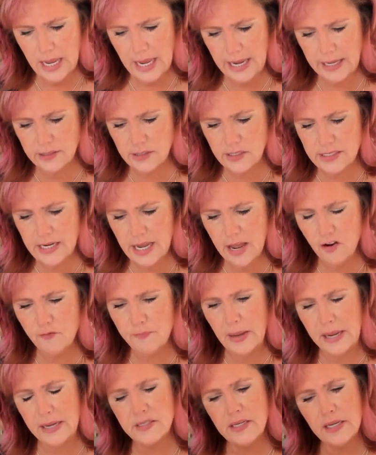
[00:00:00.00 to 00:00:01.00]
instead of
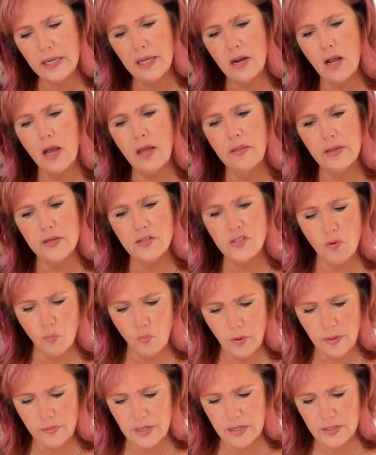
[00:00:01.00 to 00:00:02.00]
basing it on this
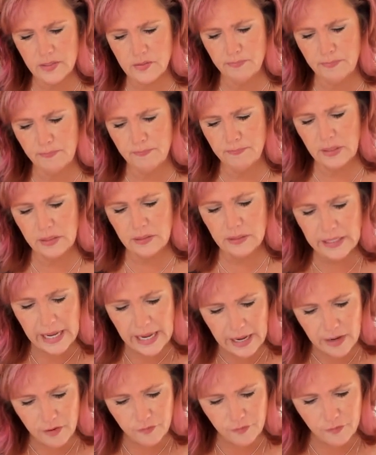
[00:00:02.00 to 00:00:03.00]
this
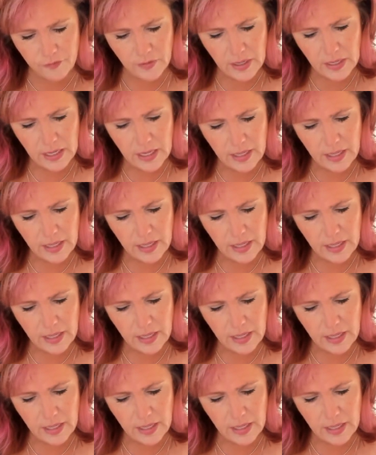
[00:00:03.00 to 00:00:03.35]
belief